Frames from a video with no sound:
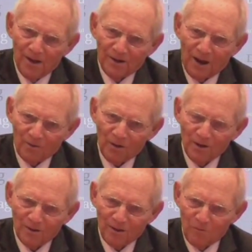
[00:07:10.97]
And I
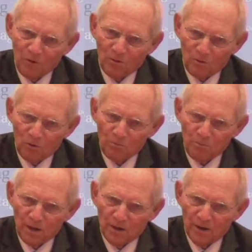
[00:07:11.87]
think there
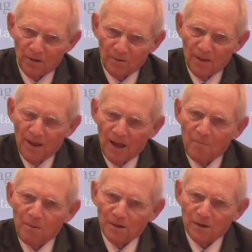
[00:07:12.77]
should be
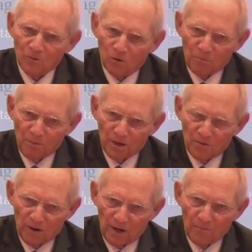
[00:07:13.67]
a better
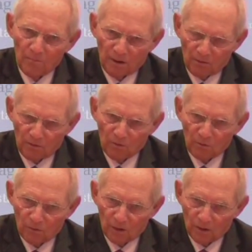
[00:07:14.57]
European way, but
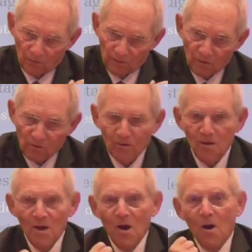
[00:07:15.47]
this requests
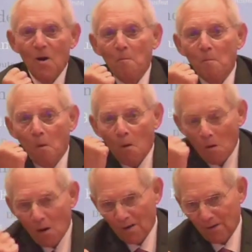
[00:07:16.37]

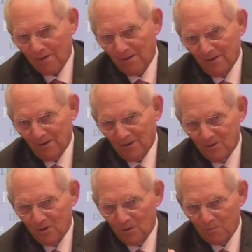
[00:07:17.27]
more
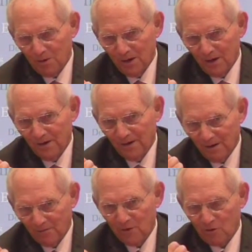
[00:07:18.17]
European
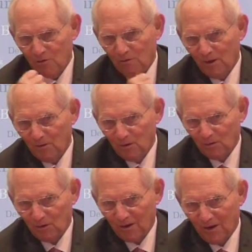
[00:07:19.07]
efficiency in
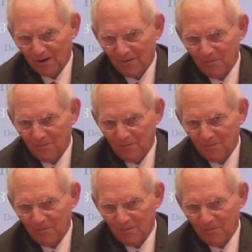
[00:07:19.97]
this regard.